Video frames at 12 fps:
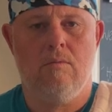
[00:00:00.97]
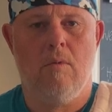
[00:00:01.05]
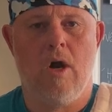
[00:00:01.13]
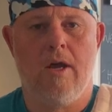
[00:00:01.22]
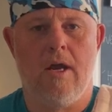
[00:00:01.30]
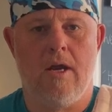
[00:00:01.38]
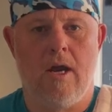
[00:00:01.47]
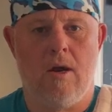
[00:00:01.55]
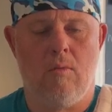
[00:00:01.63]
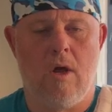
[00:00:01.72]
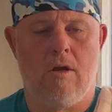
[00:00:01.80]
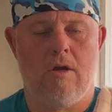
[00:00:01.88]
morning and
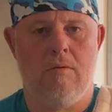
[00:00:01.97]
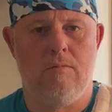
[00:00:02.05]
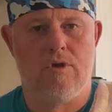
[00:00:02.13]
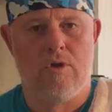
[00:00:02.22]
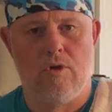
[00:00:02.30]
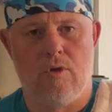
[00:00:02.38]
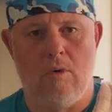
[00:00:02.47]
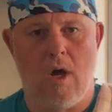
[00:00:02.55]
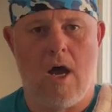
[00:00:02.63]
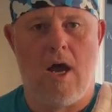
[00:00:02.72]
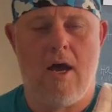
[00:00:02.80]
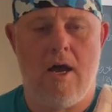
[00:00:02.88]
welcome to
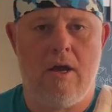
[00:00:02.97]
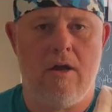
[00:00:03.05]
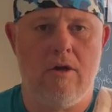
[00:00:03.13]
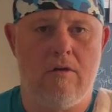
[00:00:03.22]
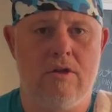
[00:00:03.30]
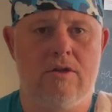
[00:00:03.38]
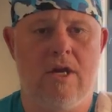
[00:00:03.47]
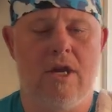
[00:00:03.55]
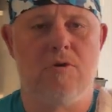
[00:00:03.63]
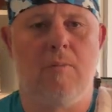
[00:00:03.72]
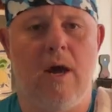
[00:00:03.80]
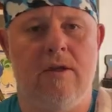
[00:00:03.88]
uh, another
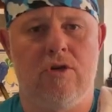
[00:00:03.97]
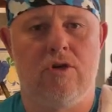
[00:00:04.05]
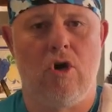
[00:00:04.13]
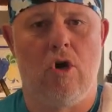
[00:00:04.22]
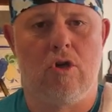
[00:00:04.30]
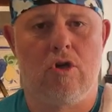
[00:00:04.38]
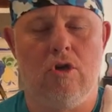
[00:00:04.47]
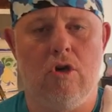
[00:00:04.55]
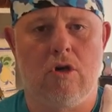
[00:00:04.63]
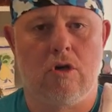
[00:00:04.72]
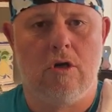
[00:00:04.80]
sketch by the short cook